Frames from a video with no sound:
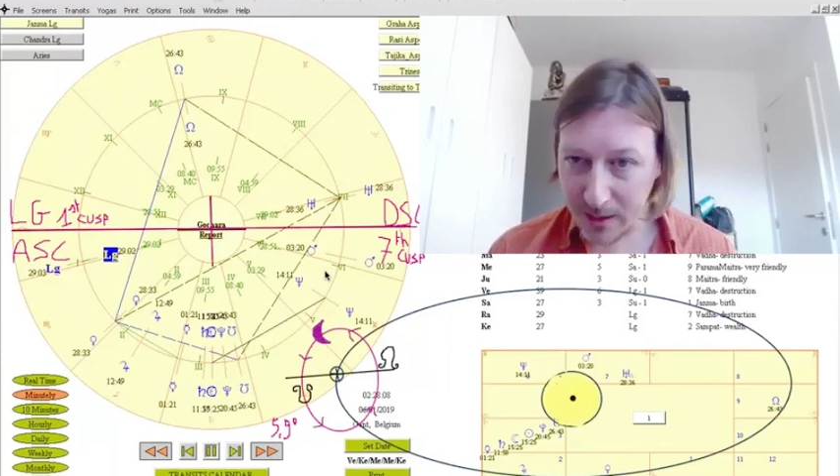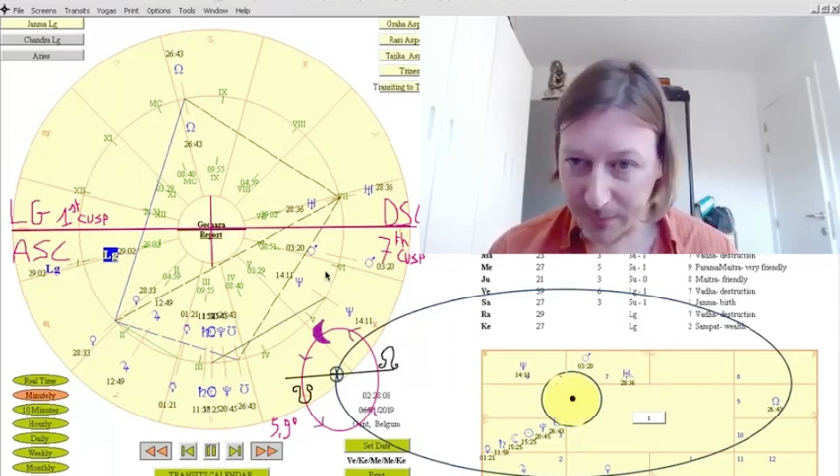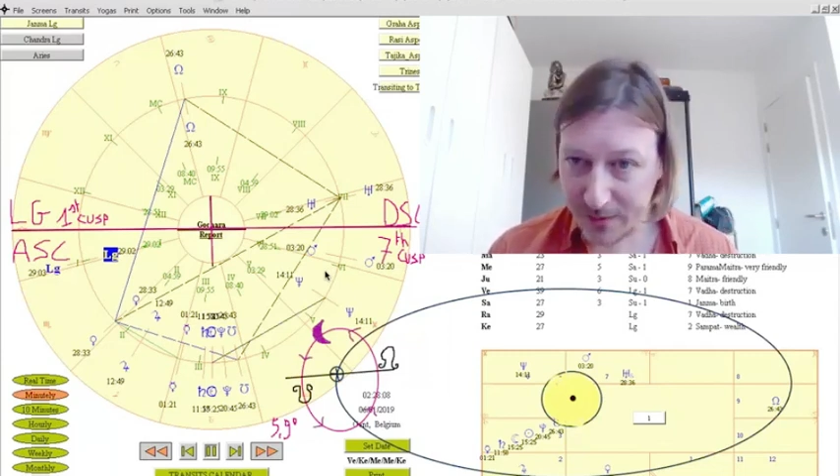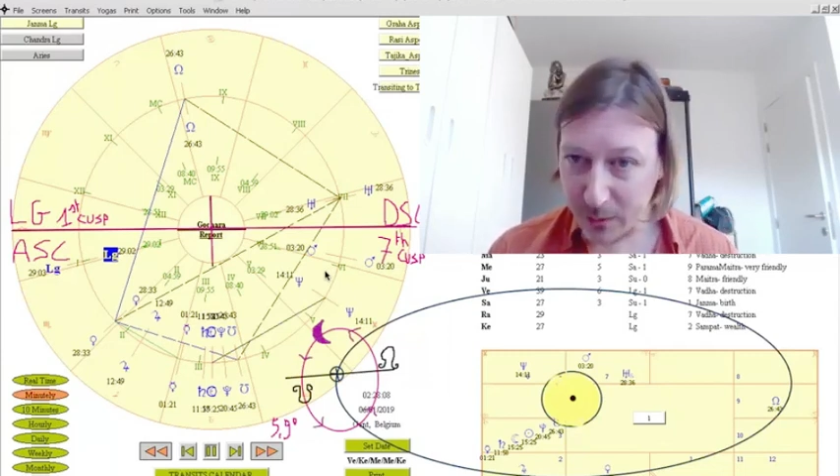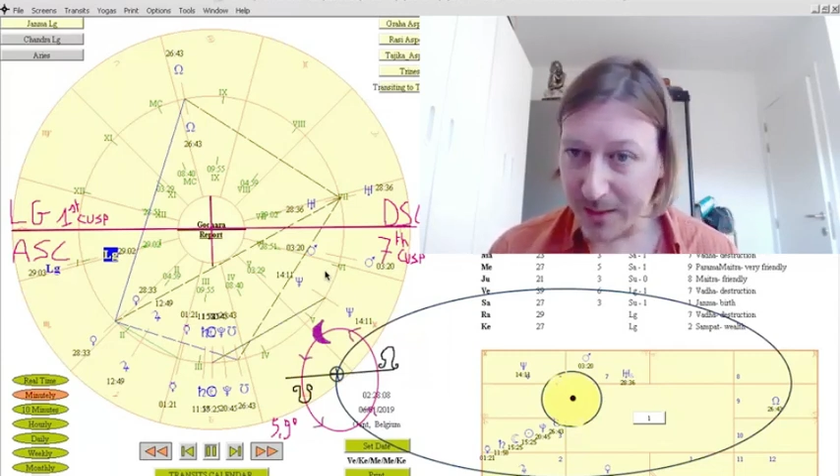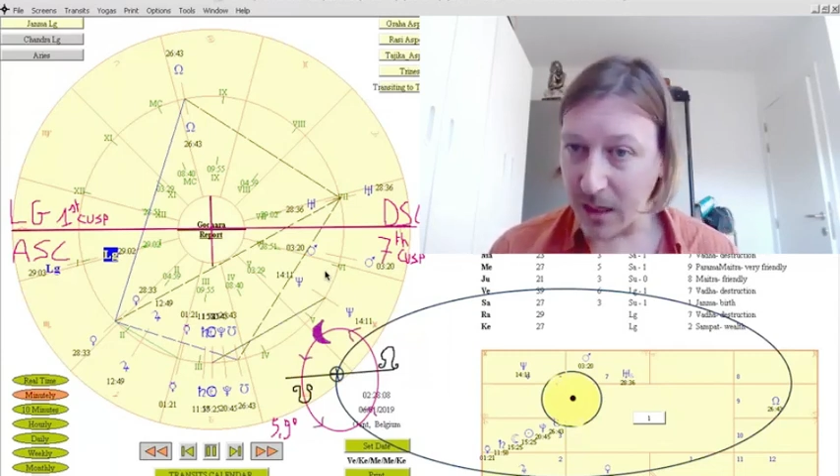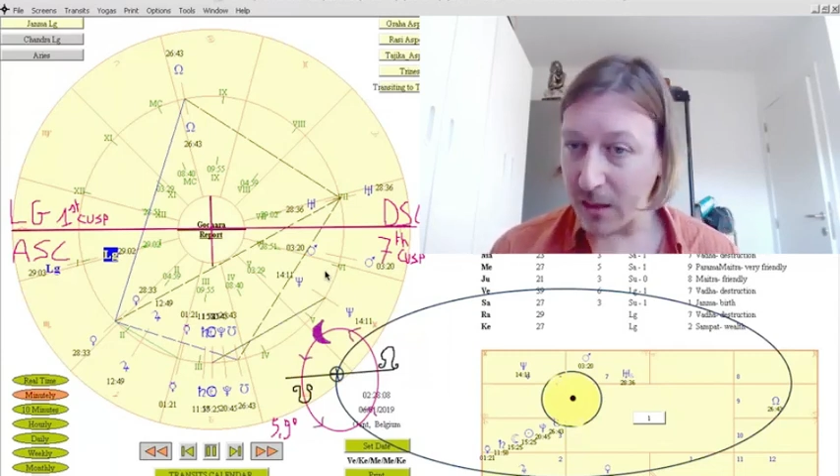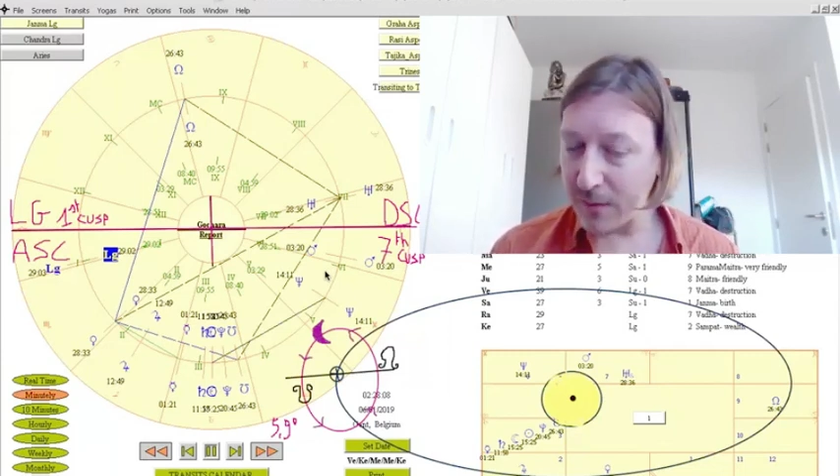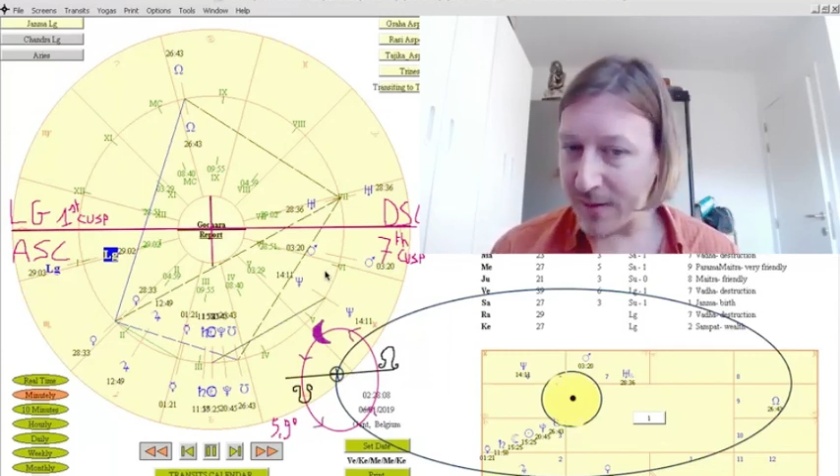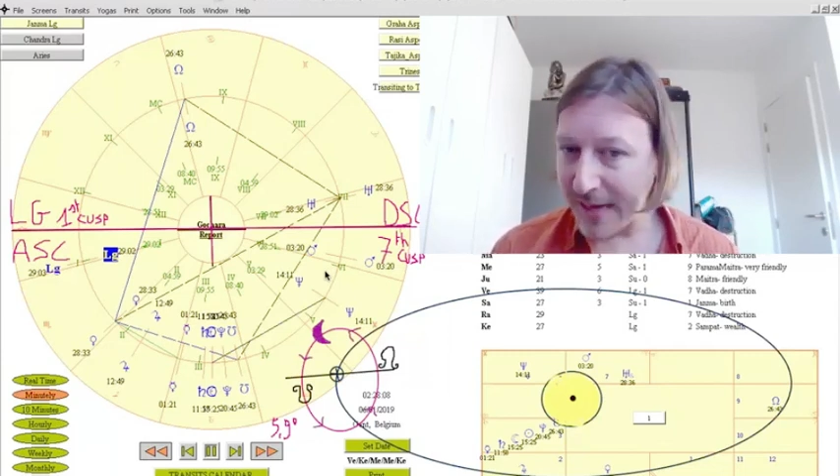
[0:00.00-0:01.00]
gives the
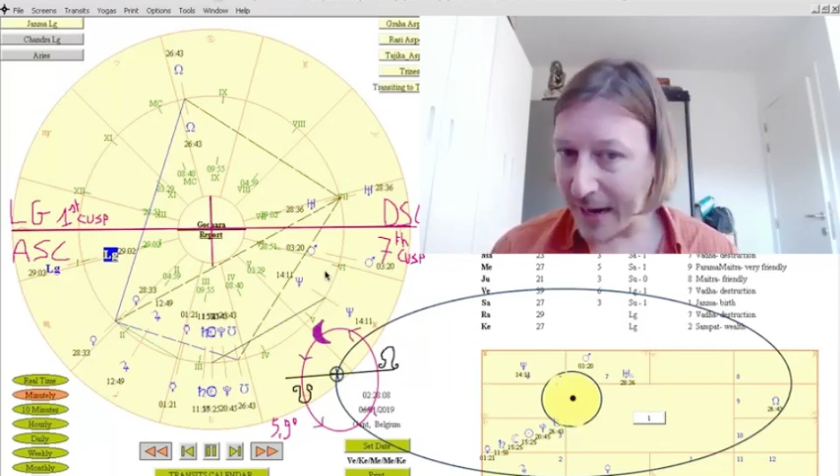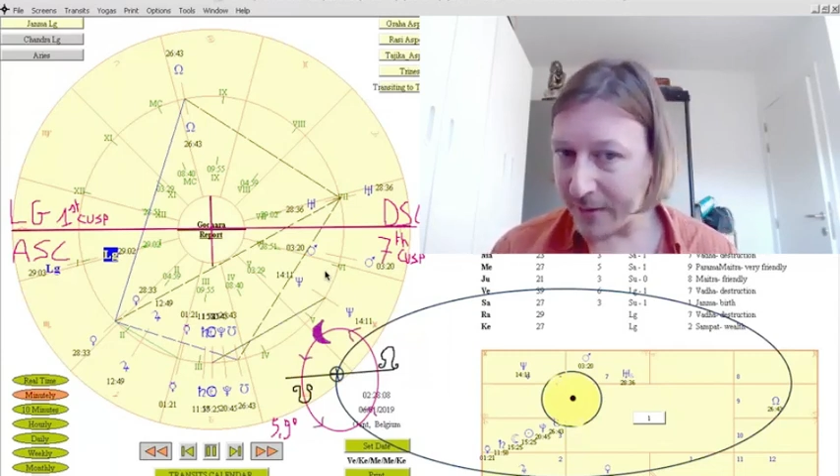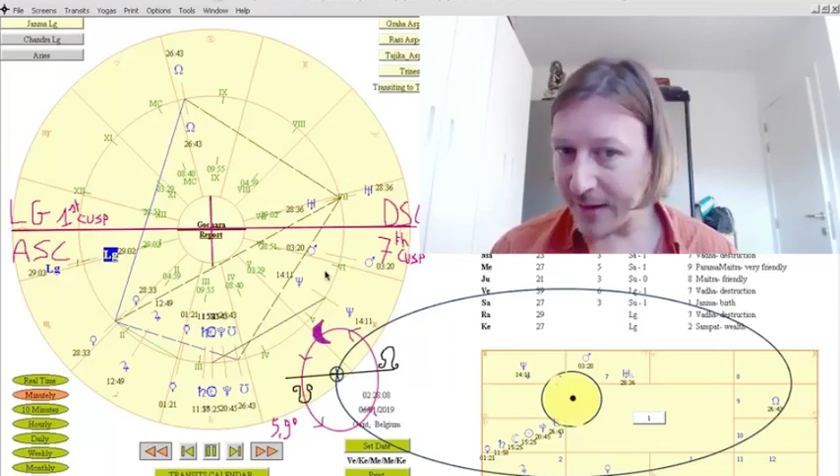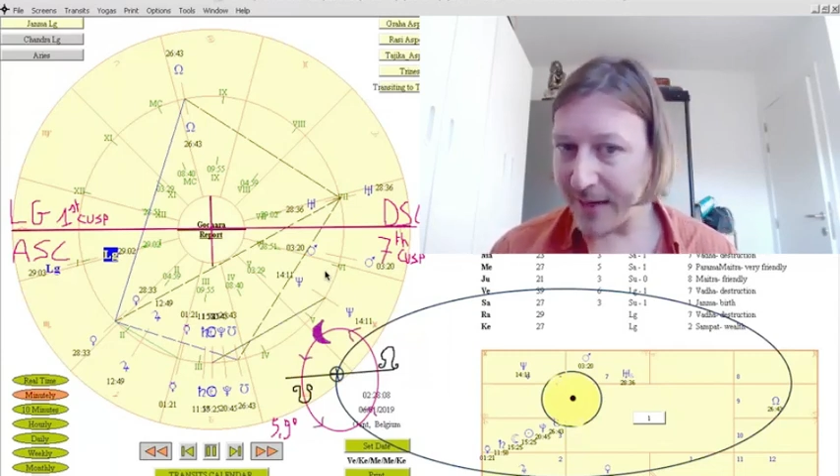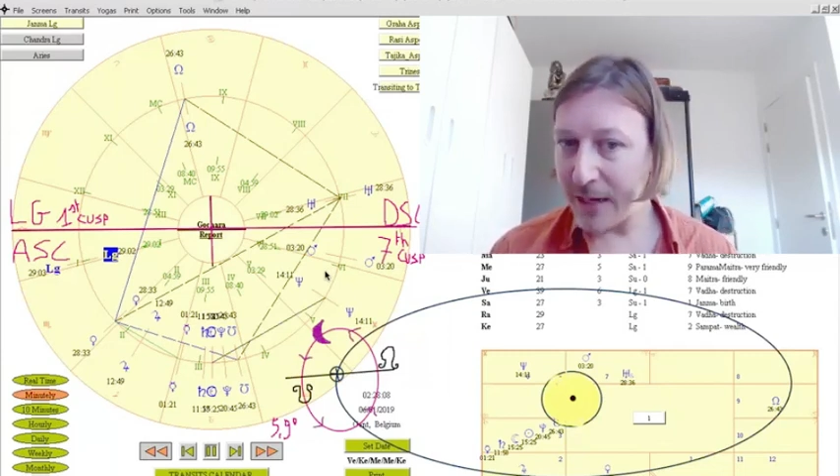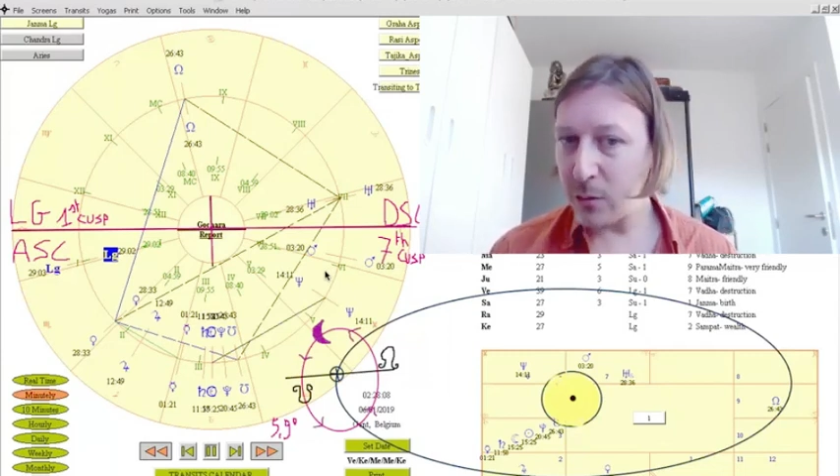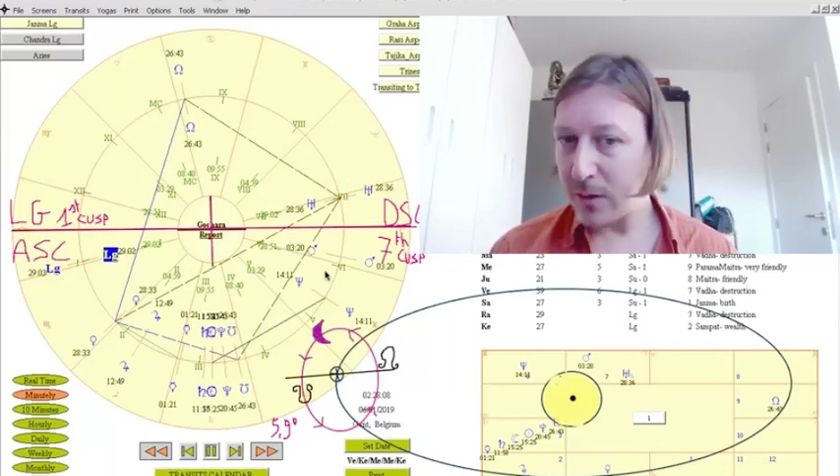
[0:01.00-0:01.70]
results of Saturn and Ketu